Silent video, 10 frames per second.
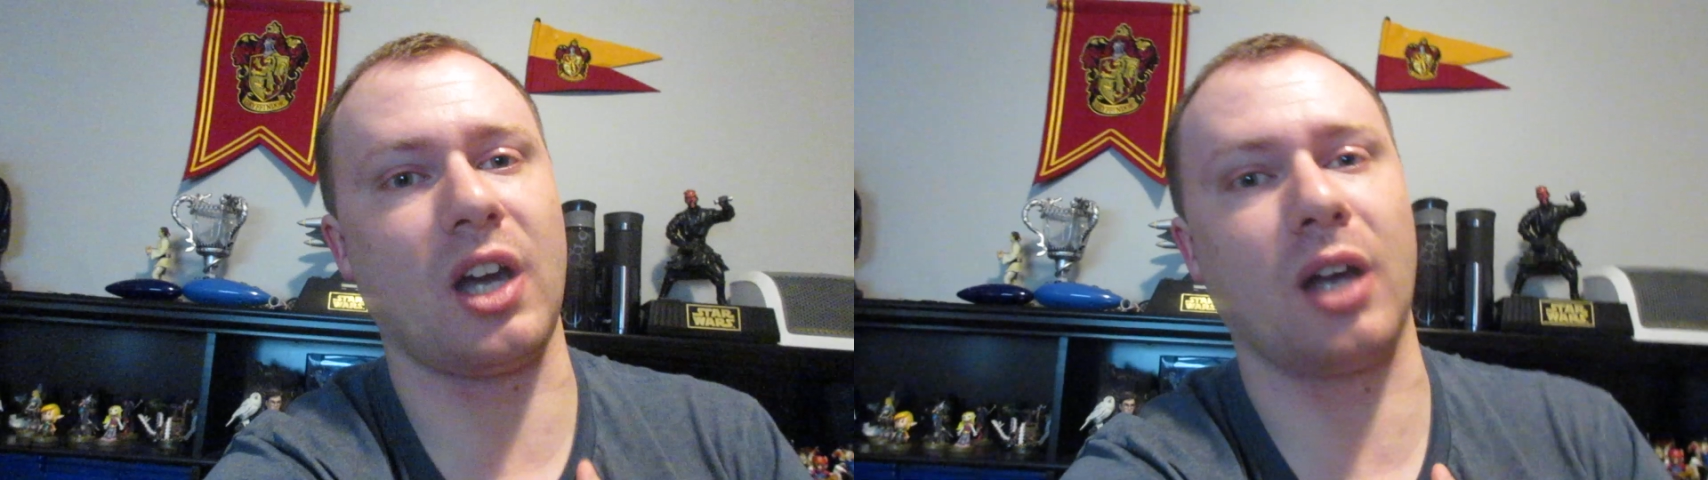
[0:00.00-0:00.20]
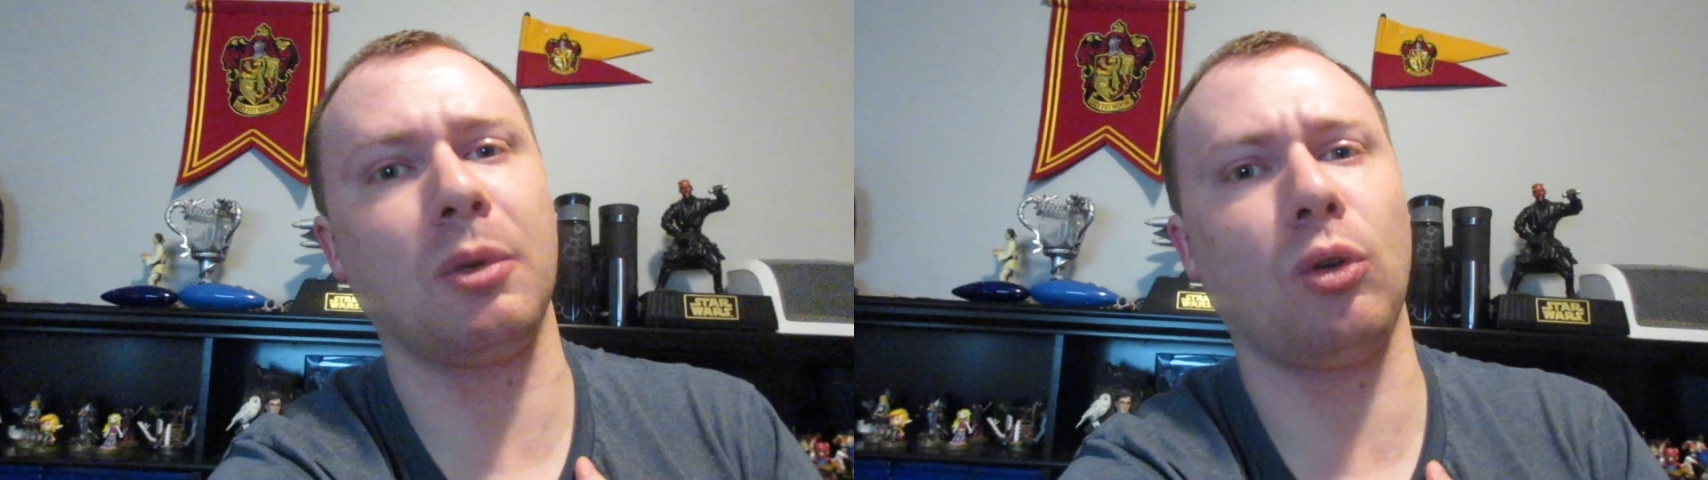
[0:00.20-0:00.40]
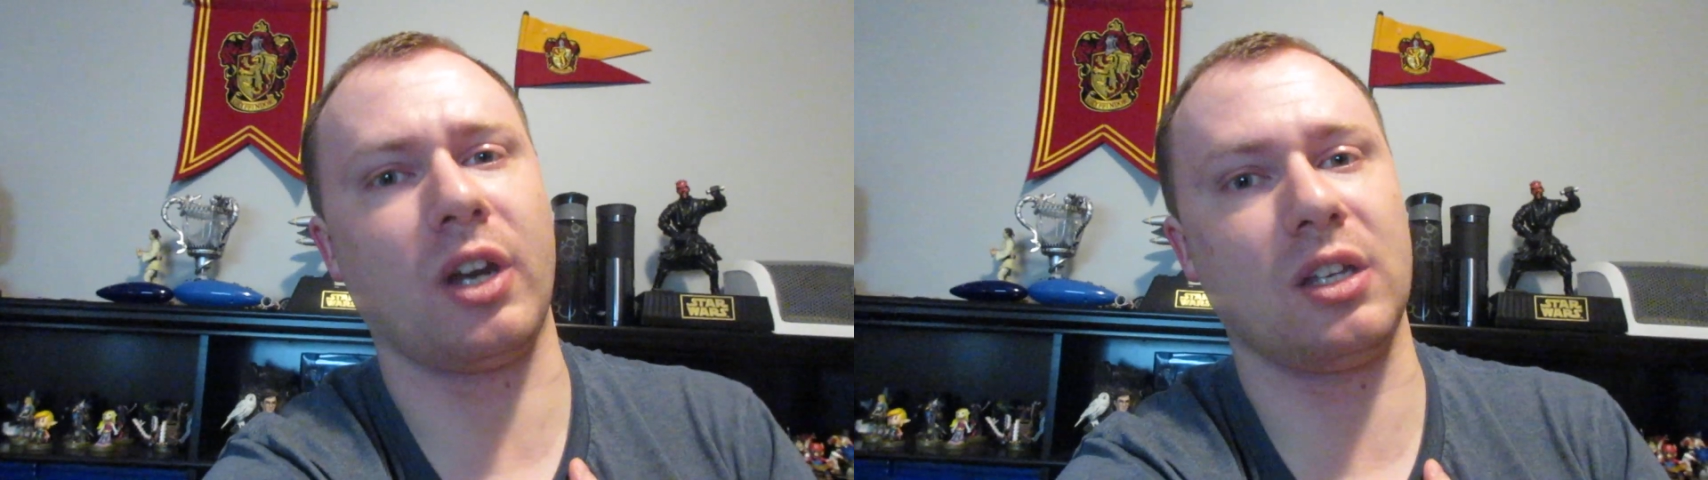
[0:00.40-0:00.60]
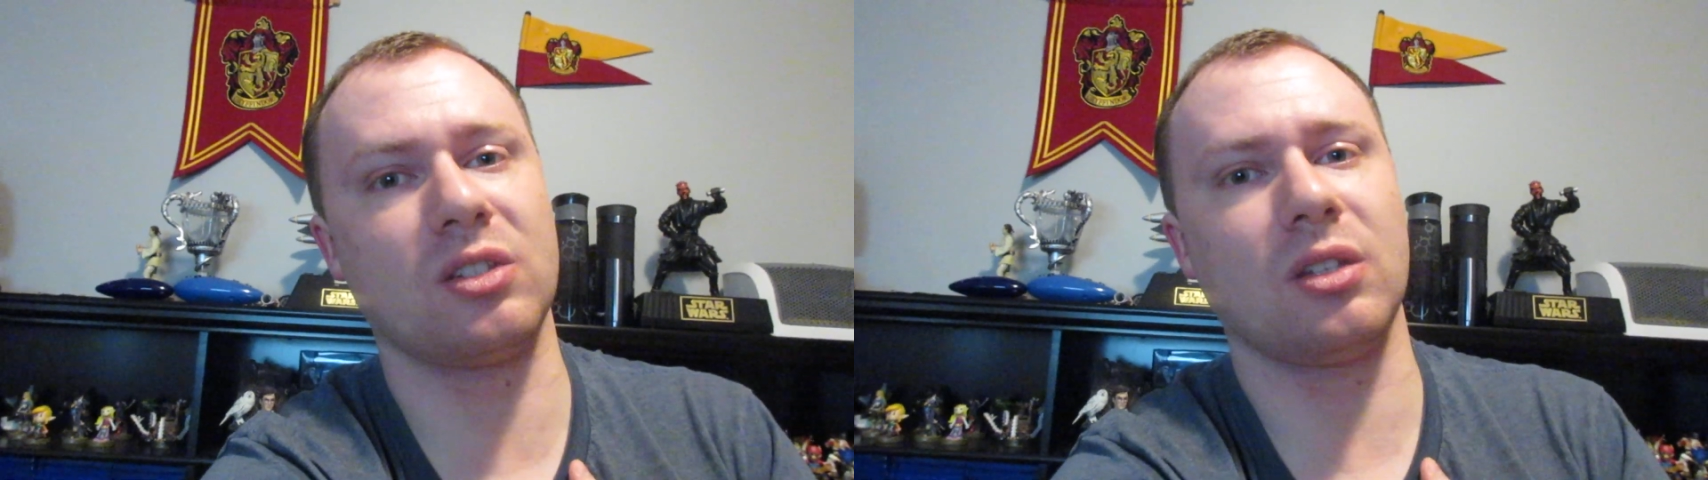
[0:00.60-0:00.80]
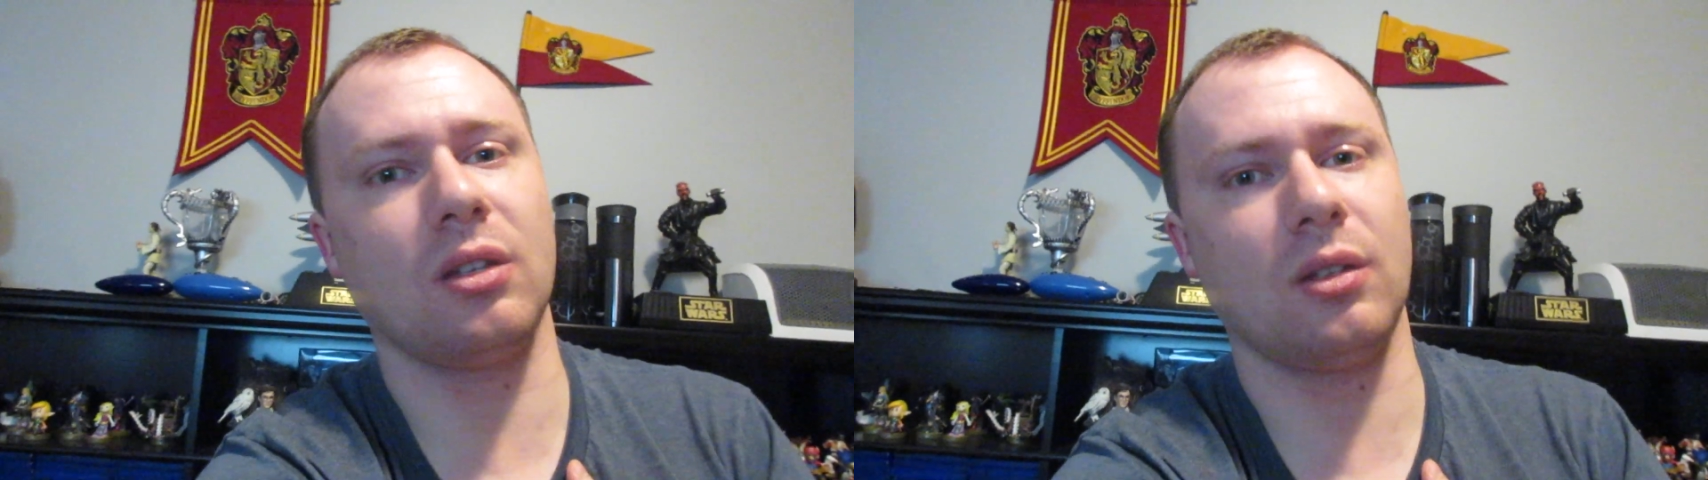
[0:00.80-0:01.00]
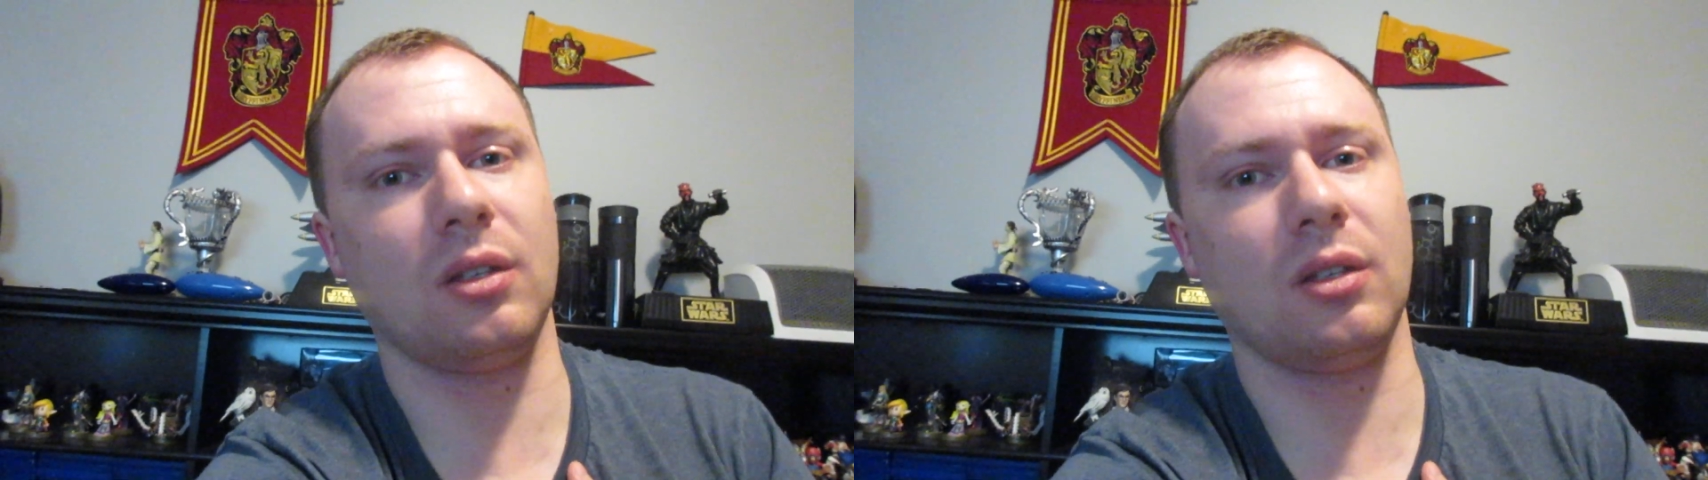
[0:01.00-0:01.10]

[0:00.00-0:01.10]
I'm alright.